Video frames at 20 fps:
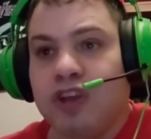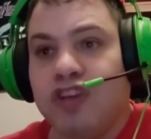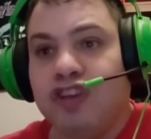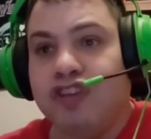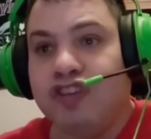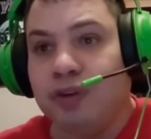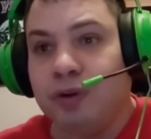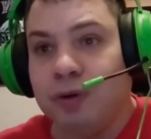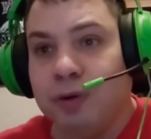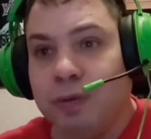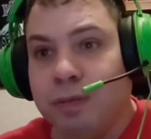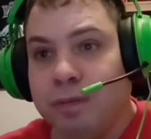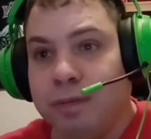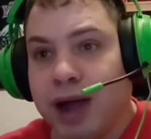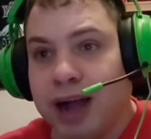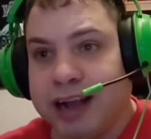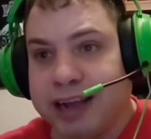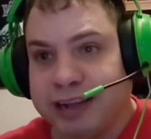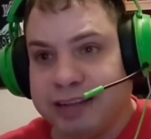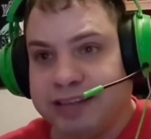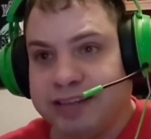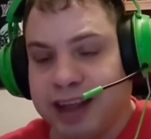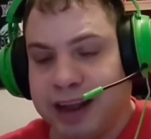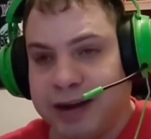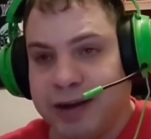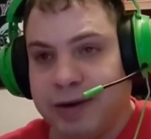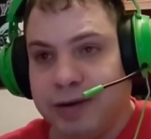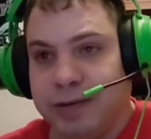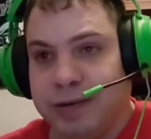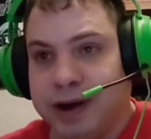Drew
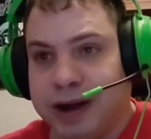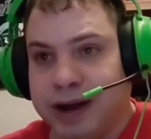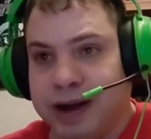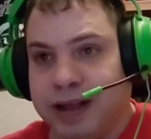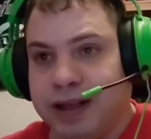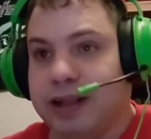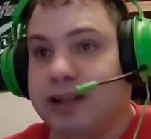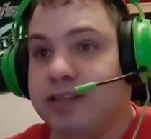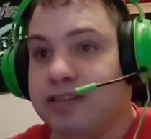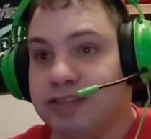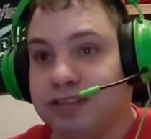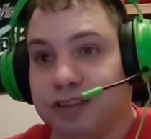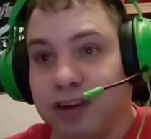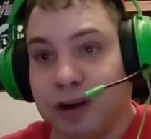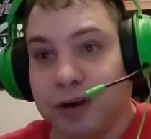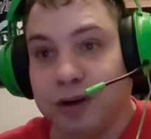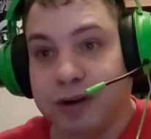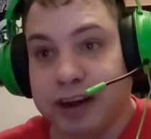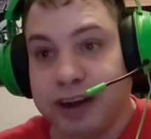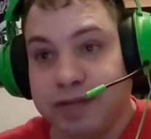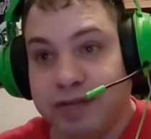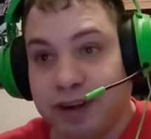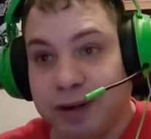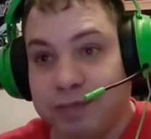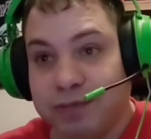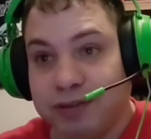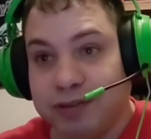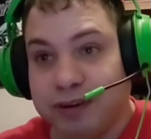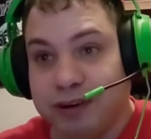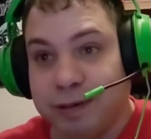McIntyre, right? Sorry if
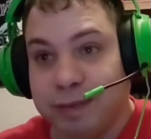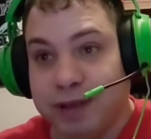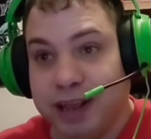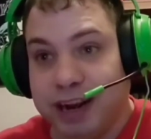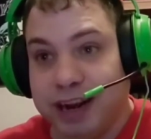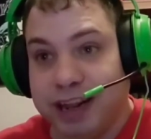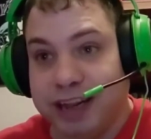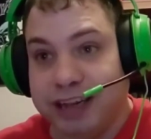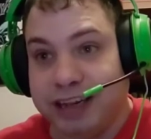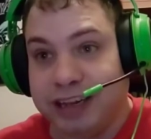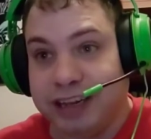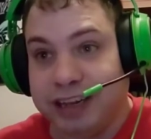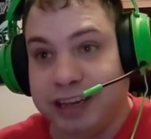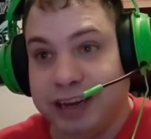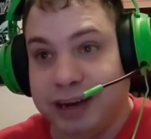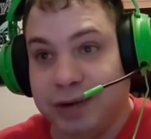I'm screaming at